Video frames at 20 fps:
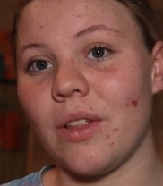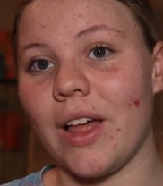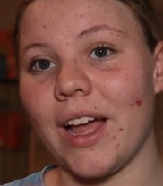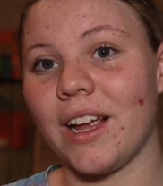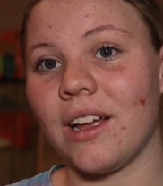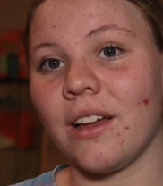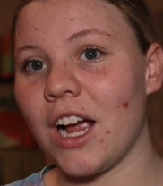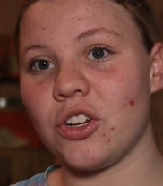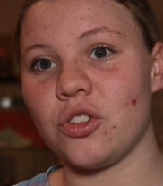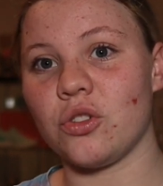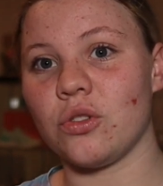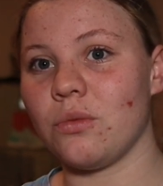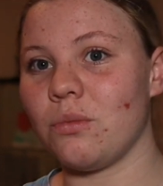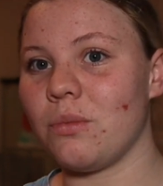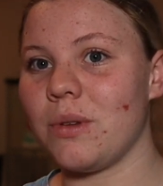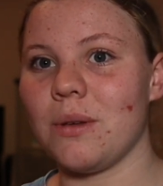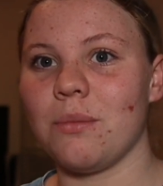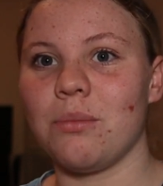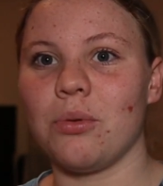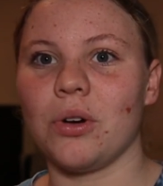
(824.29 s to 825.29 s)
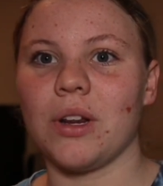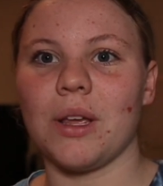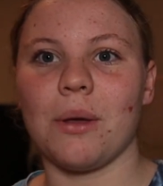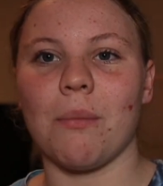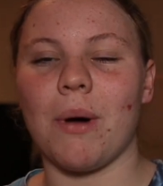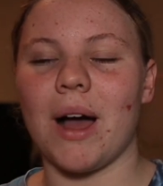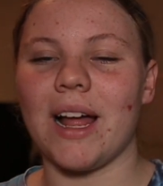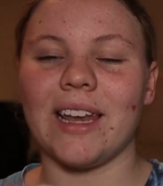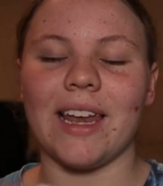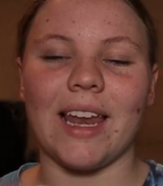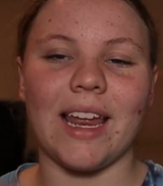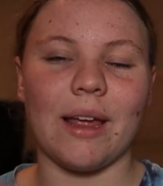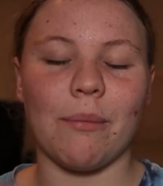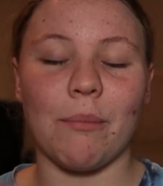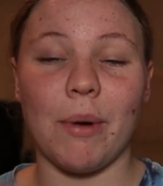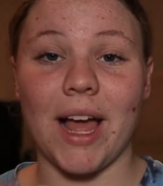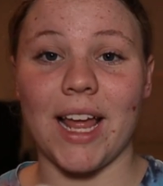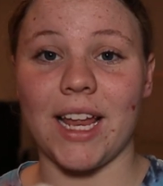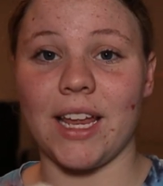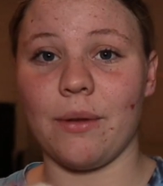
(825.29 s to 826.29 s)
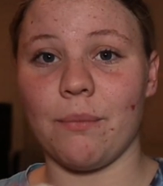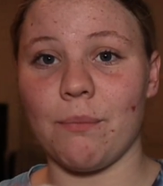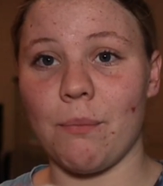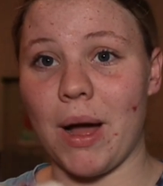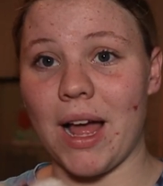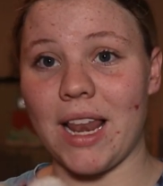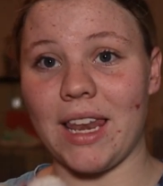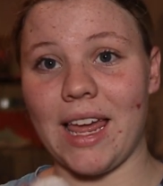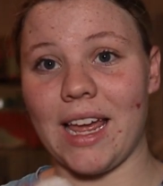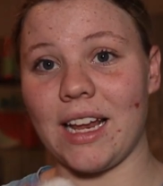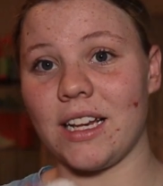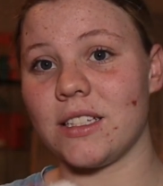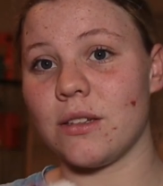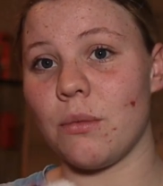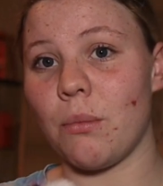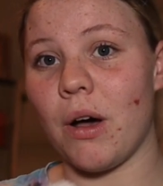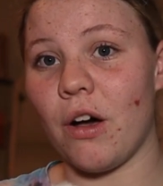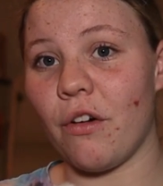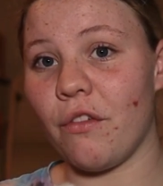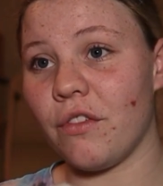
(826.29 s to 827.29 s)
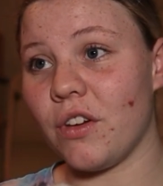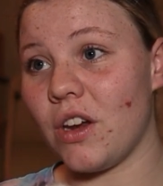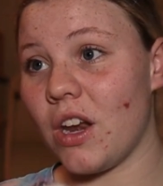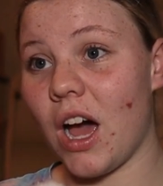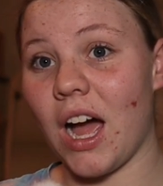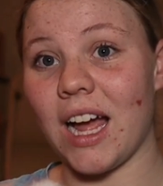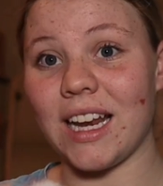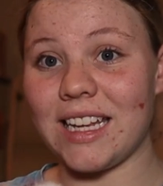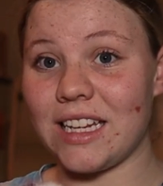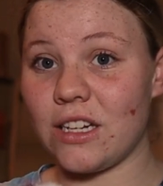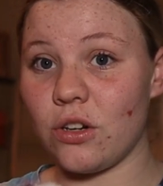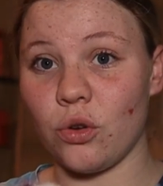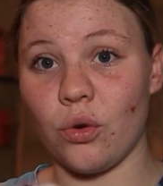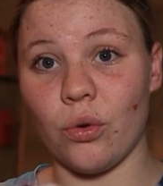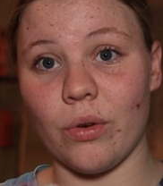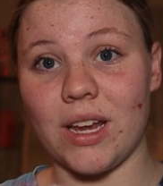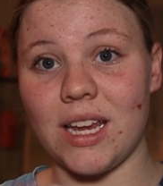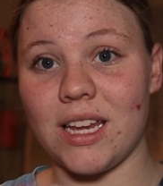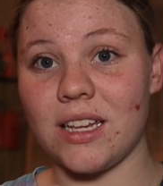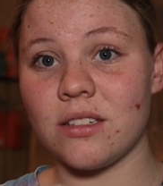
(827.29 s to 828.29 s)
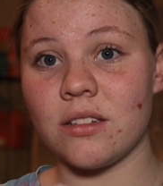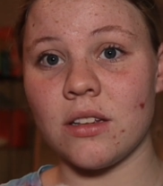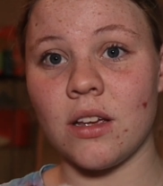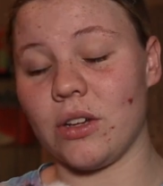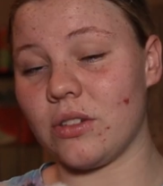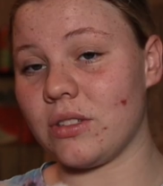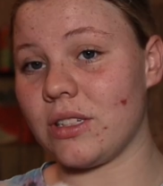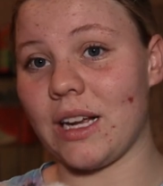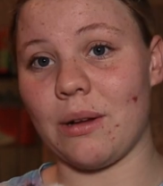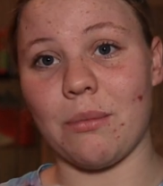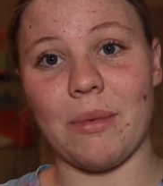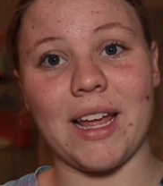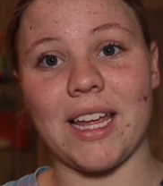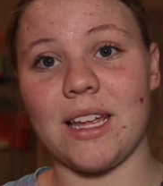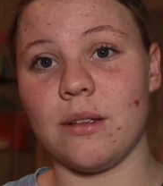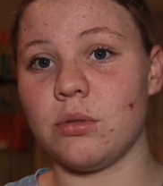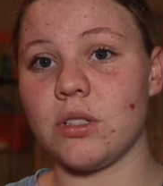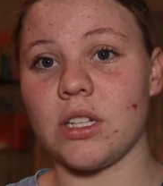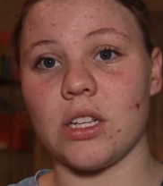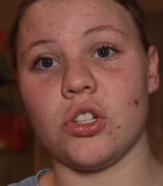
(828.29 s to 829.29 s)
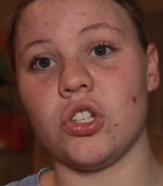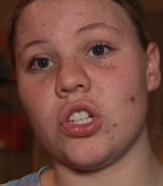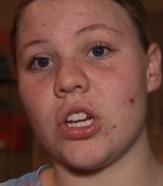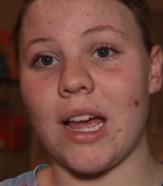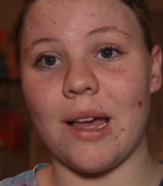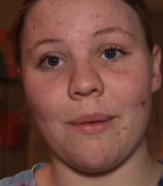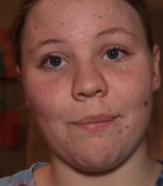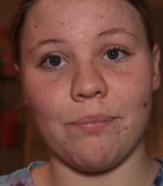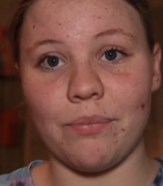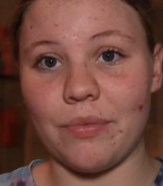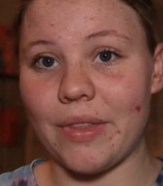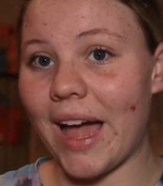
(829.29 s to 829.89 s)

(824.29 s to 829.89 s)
Like, I shouldn't be putting my legs above 90 degrees because, like, my hips can jam.